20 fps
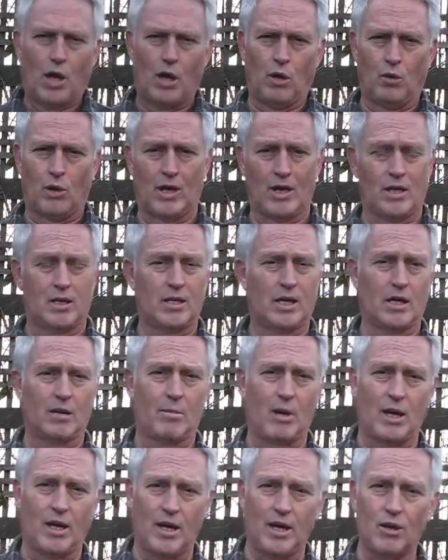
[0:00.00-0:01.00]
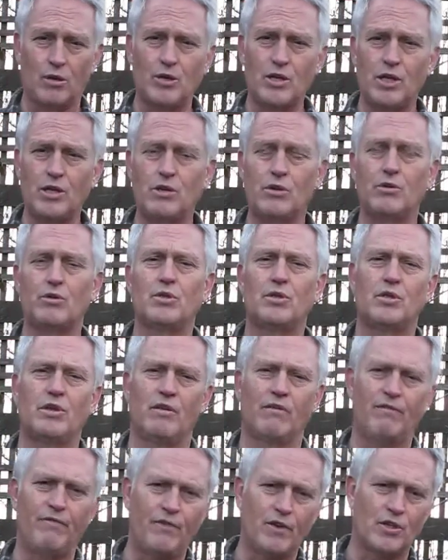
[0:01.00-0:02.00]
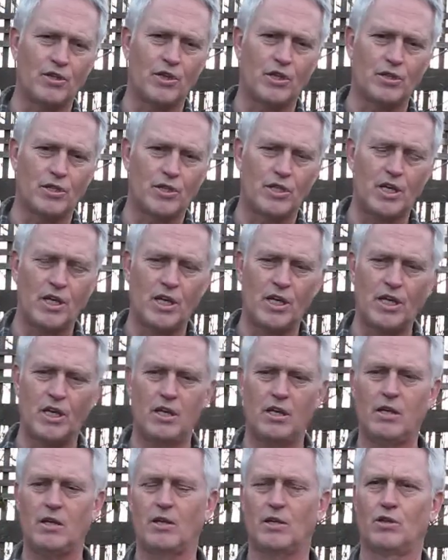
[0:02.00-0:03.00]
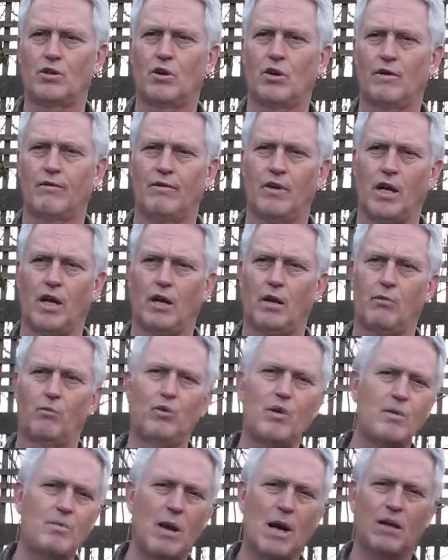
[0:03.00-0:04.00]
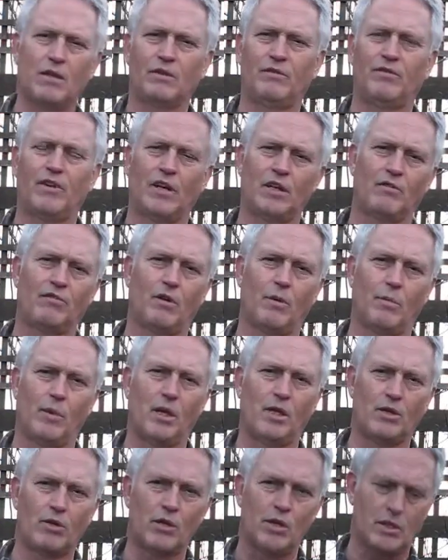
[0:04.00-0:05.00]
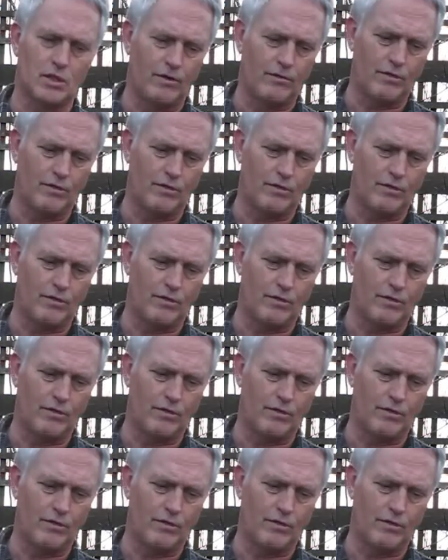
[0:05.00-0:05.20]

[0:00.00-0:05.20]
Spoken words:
We're going to talk about energy use, the efficiency, the sort of rebound effect from increased